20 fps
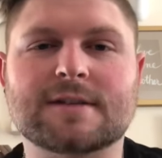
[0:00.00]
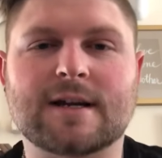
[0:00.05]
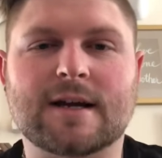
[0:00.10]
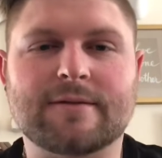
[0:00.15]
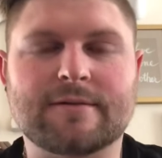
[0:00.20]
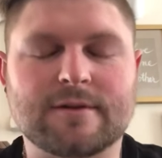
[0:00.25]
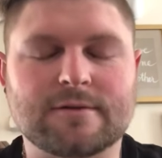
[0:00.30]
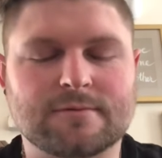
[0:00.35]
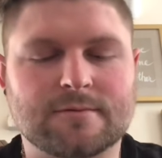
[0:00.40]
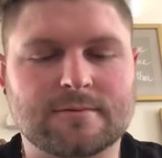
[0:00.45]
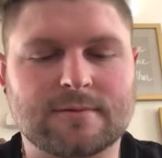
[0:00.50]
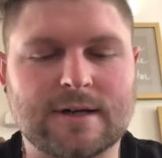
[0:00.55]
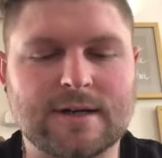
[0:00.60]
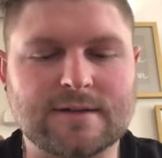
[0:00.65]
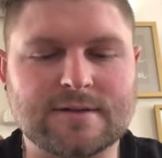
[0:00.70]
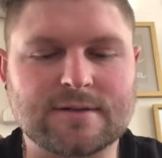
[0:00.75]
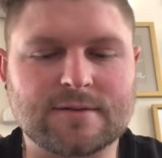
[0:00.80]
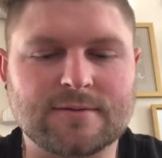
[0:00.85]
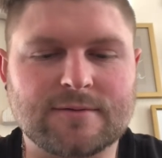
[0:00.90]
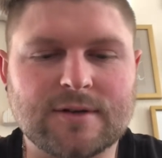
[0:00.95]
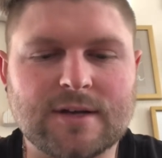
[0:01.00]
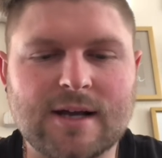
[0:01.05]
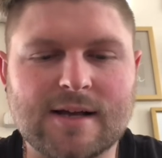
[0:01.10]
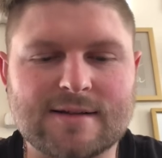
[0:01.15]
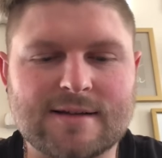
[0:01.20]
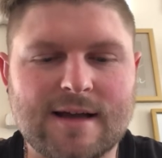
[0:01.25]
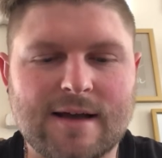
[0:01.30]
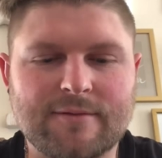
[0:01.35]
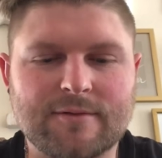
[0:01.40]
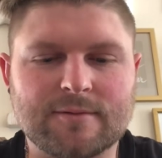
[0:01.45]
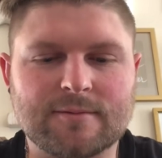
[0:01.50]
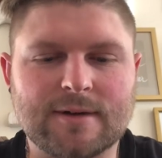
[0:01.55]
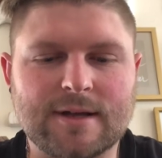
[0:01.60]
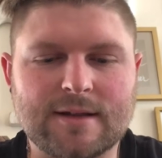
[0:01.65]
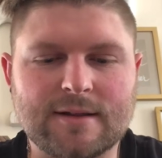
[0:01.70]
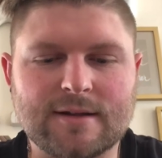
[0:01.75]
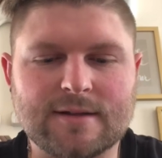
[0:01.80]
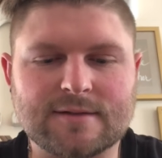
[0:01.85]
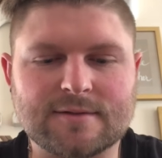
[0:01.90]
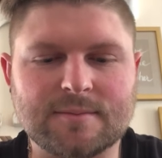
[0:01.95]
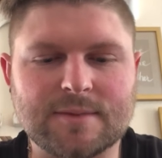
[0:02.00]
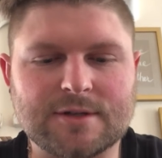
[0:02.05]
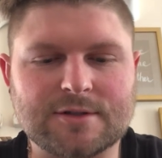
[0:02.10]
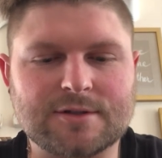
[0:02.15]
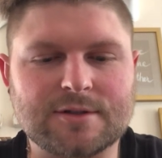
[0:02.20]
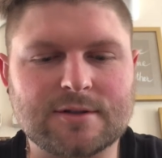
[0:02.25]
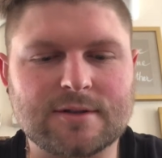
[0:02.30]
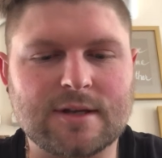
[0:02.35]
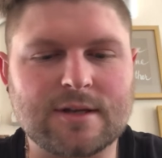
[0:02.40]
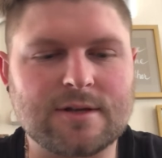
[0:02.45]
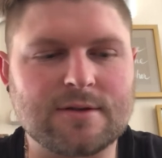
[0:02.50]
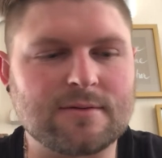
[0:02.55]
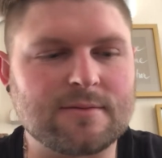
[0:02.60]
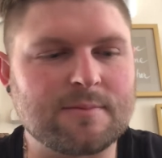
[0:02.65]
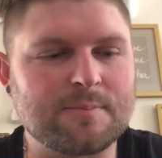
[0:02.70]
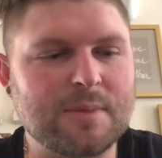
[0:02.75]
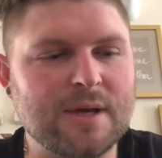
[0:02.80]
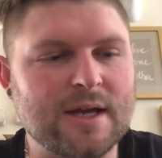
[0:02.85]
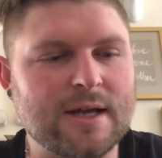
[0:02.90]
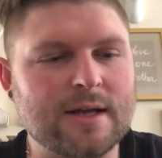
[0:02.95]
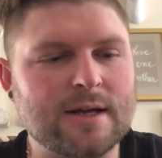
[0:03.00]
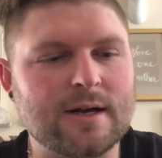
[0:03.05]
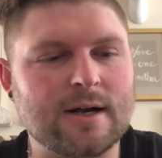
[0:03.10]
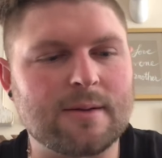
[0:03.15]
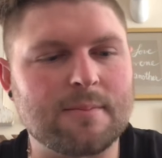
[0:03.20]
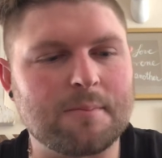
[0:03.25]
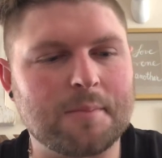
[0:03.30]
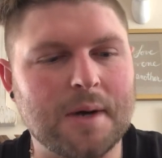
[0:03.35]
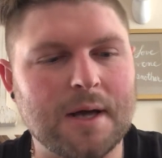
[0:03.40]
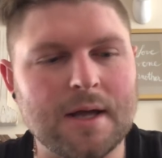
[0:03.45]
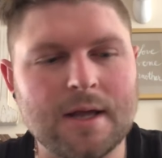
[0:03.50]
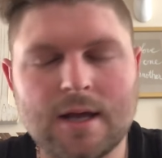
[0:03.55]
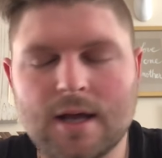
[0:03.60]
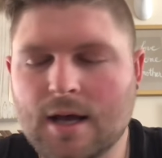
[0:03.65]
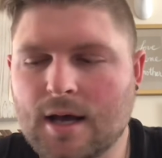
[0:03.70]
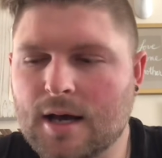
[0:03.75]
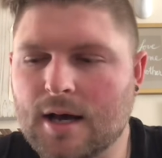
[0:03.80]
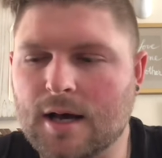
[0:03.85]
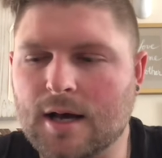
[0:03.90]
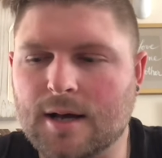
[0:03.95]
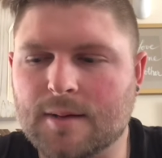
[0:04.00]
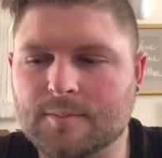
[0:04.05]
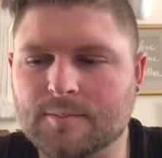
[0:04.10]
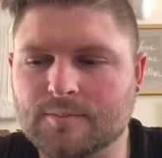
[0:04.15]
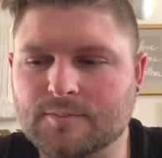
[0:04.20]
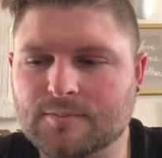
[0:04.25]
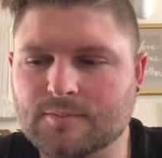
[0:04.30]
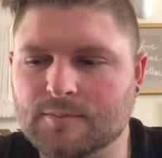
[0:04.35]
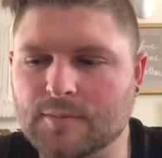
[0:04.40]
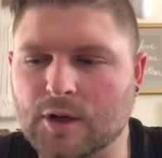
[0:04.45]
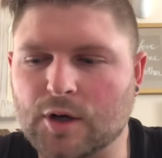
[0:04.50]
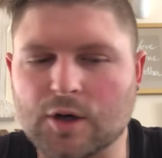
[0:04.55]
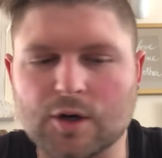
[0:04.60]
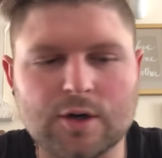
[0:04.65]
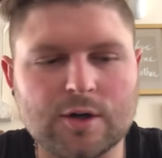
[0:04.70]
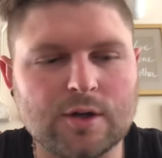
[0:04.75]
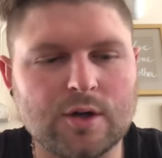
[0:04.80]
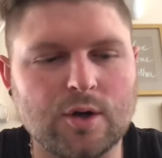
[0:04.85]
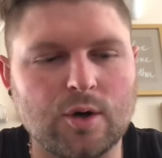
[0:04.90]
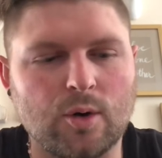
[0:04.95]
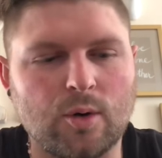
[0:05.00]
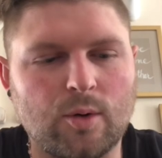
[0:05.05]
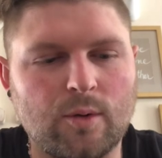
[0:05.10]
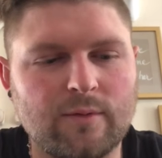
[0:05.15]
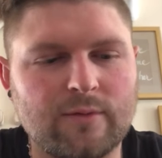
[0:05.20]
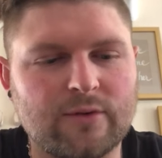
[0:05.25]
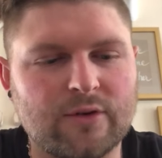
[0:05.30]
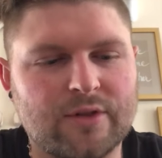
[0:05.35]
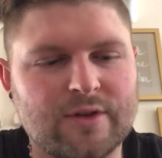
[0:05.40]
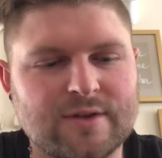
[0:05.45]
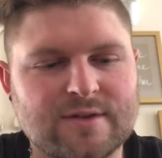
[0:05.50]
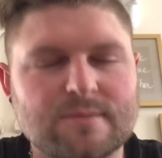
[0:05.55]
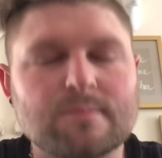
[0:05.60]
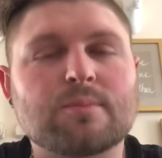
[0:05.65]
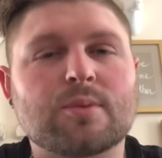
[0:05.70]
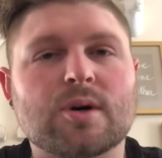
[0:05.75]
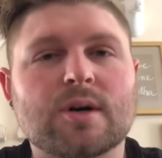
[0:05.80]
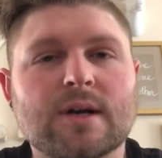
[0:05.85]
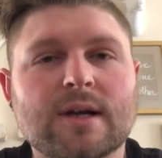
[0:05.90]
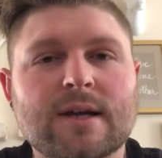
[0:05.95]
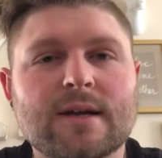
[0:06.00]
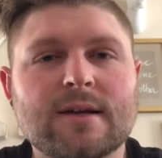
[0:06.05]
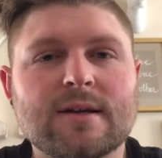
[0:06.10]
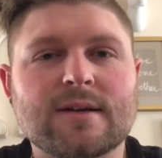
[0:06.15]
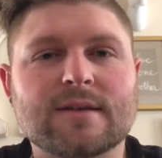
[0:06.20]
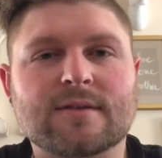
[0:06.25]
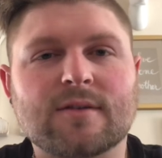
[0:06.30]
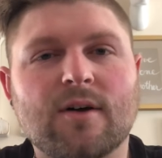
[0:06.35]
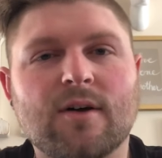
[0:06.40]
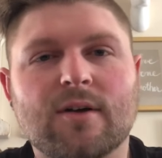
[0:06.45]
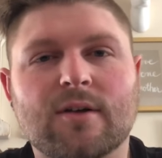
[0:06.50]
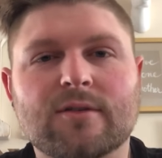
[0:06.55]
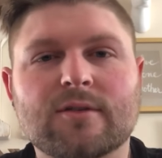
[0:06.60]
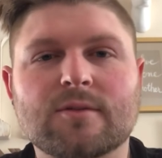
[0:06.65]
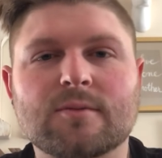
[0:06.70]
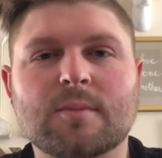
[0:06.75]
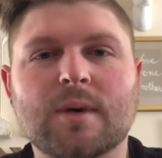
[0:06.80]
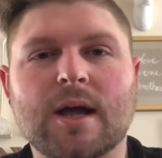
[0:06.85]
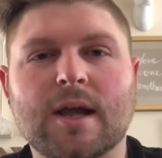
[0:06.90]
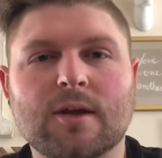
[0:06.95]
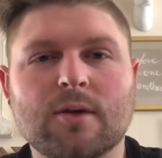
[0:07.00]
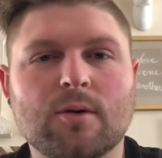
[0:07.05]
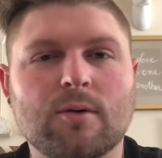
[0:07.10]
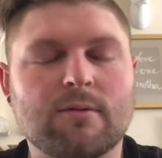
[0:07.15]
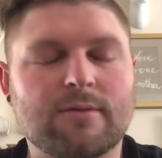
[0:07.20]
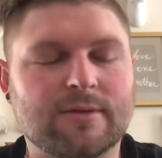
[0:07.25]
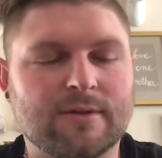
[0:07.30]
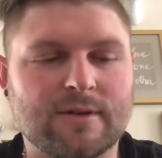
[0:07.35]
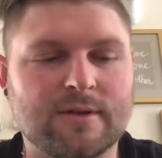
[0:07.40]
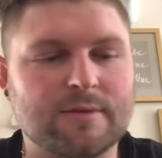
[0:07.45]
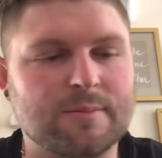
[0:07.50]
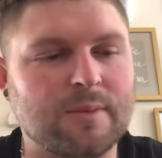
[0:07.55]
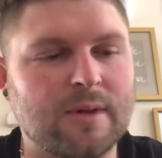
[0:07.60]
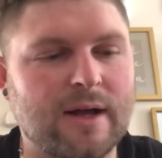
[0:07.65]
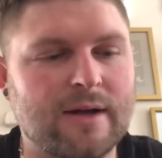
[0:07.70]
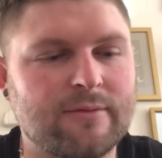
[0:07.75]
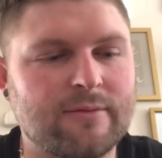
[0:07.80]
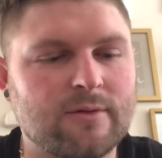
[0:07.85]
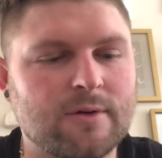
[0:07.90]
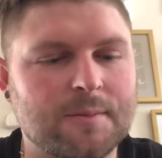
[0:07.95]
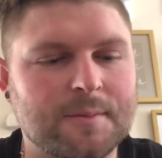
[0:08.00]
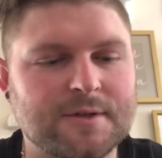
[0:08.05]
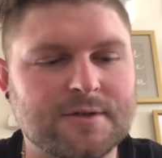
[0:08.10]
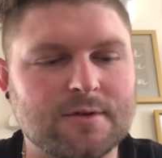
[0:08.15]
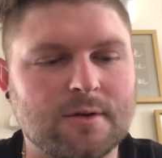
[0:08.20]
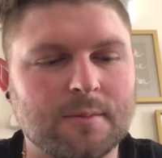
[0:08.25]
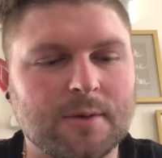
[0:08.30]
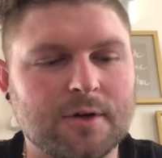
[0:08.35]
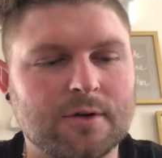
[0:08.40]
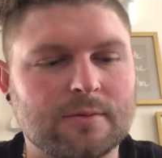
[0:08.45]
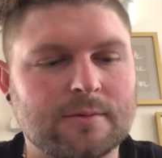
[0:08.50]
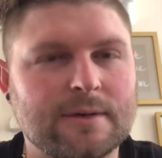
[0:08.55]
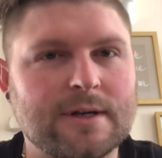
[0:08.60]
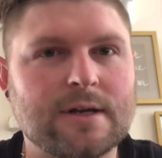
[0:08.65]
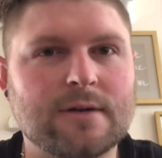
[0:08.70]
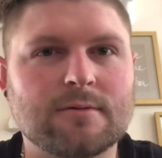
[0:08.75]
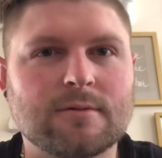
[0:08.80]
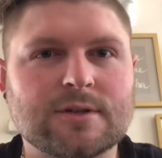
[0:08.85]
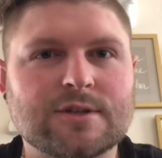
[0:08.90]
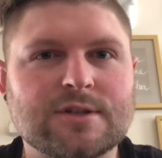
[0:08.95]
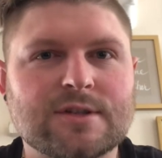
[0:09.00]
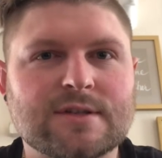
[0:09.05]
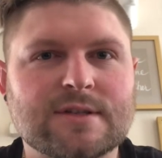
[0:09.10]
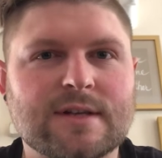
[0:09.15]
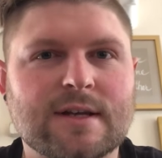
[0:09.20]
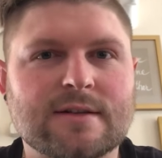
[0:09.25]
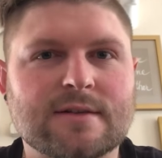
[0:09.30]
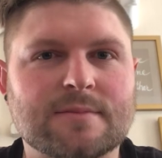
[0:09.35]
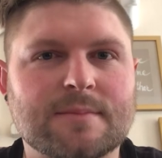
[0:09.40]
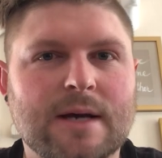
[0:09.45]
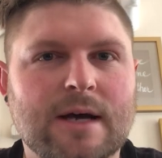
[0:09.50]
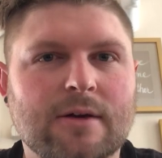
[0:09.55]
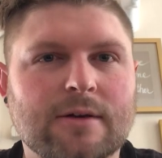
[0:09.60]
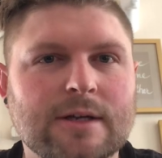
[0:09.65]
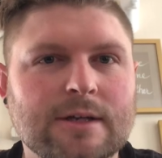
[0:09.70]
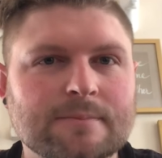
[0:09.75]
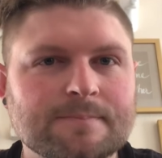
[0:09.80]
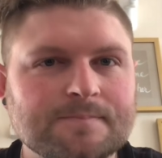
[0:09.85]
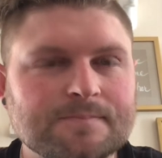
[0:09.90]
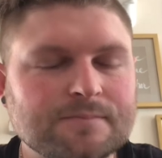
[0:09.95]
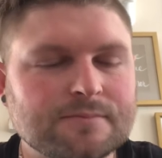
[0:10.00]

that I've ever read. So if you guys haven't read this, make sure that you pick it up. But her goal for this book is also my goal for this platform. And so I'm going to read what she says about it.